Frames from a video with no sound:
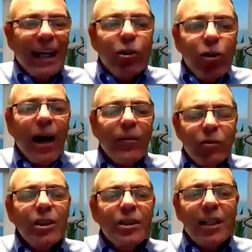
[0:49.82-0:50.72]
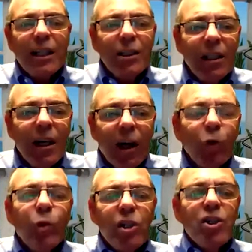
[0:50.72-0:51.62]
time, you have to decide
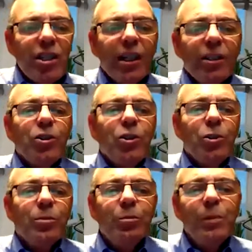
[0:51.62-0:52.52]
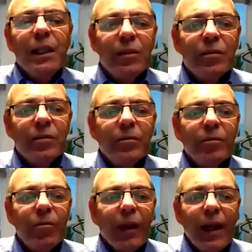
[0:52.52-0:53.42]
on which side you believe.
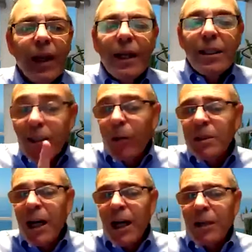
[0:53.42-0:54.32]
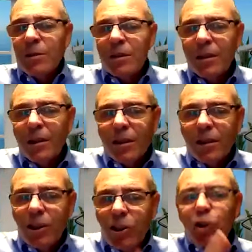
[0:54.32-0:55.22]
Sometimes
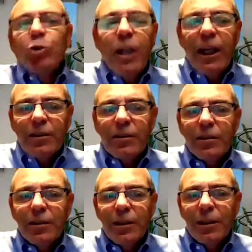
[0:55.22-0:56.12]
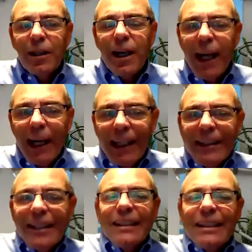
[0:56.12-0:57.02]
it's too late,
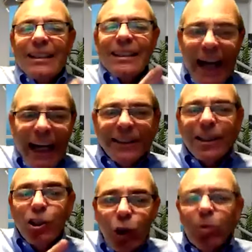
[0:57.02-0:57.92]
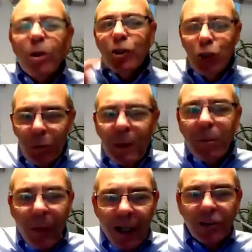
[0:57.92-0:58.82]
and the side that you want to be
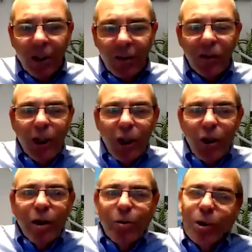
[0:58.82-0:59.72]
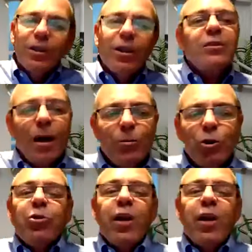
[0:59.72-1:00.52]
part of will not come to